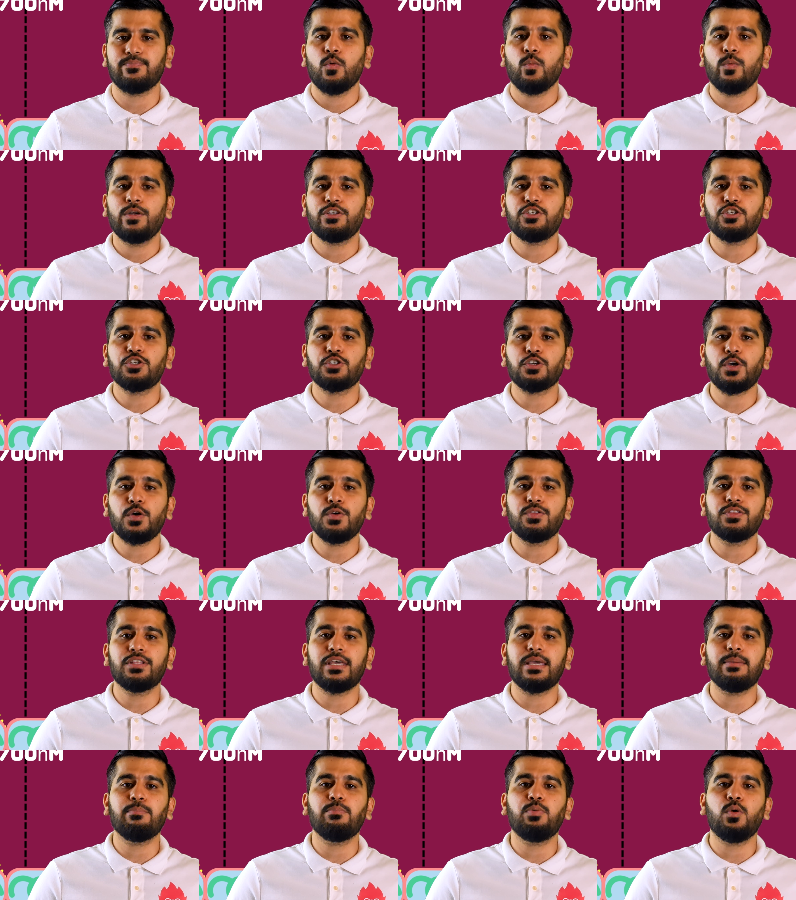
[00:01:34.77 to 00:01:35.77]
which showed
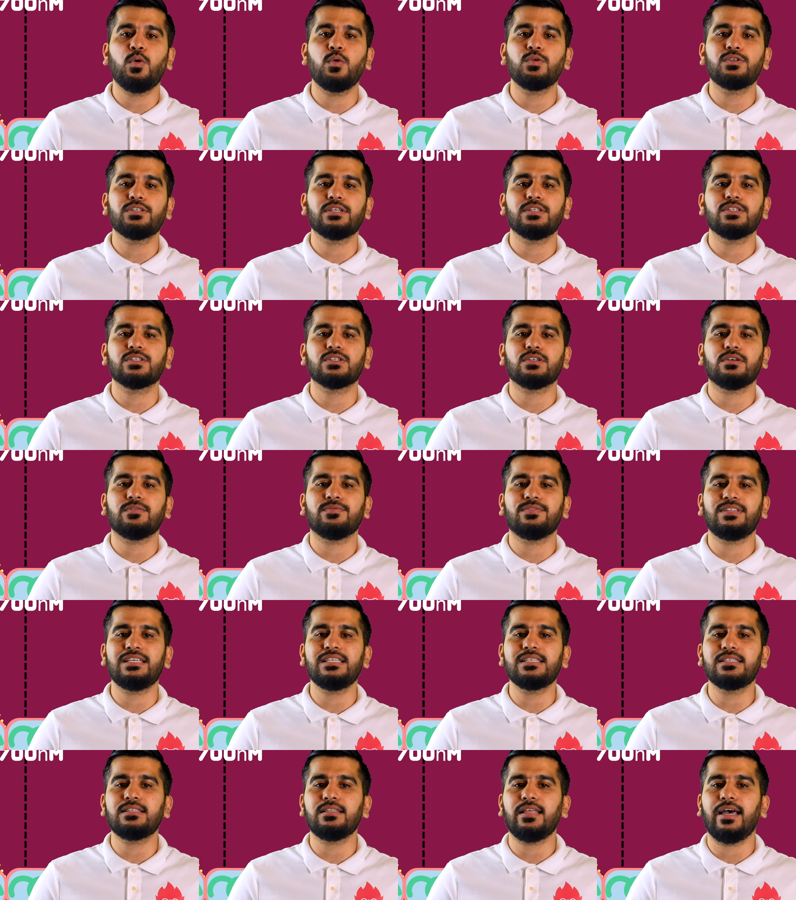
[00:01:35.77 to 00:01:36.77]
the importance of
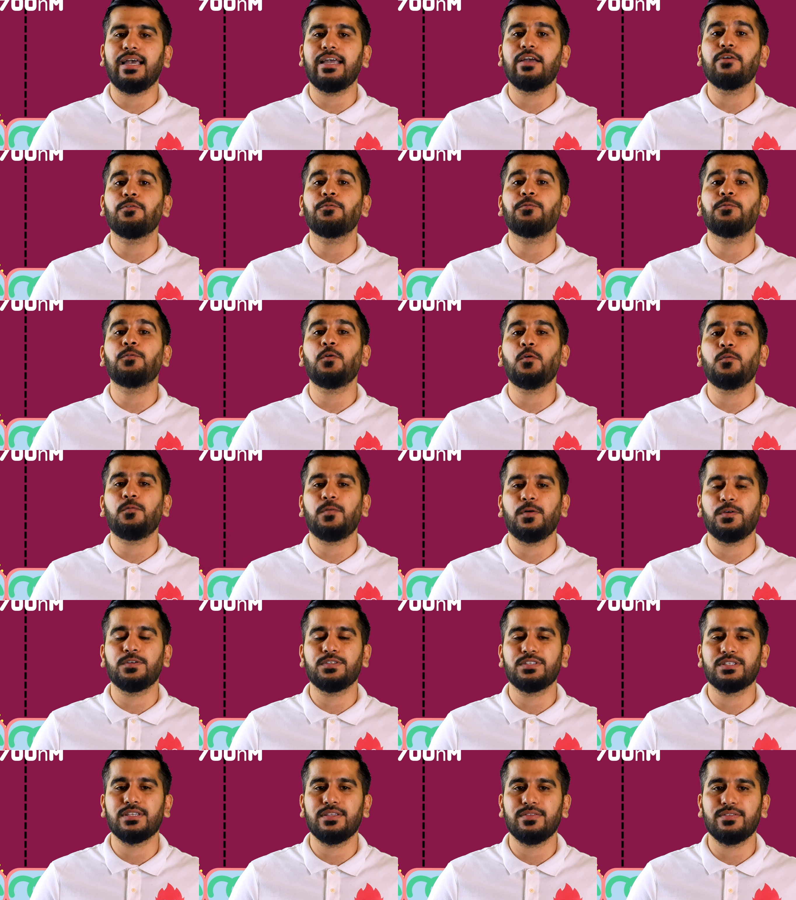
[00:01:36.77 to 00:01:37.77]
this light for
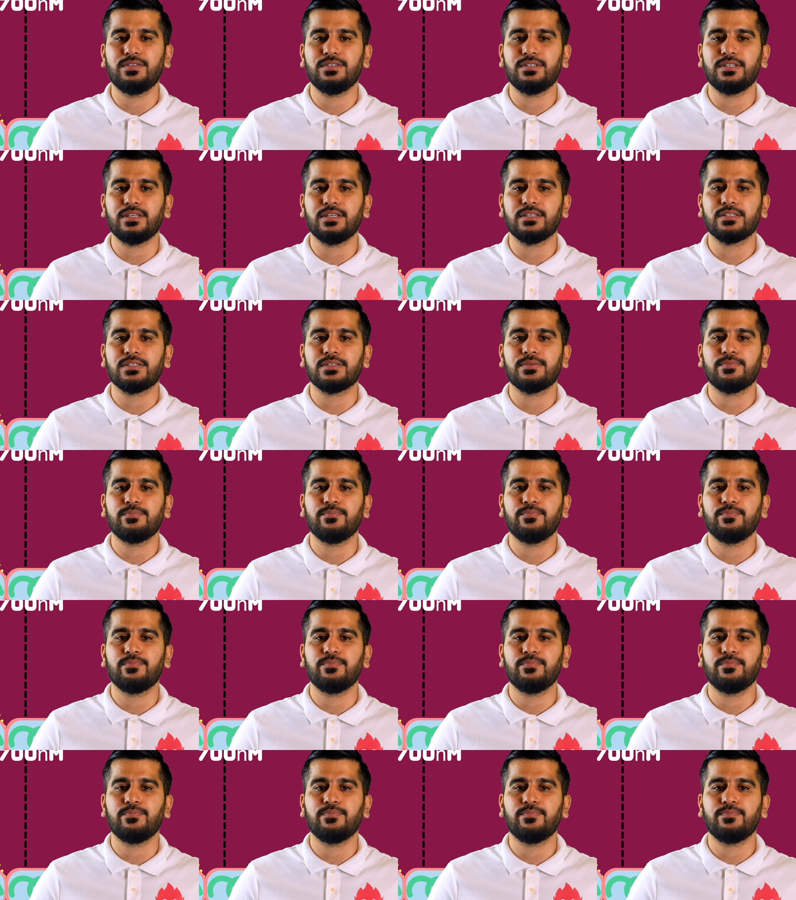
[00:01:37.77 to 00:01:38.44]
photosynthesis.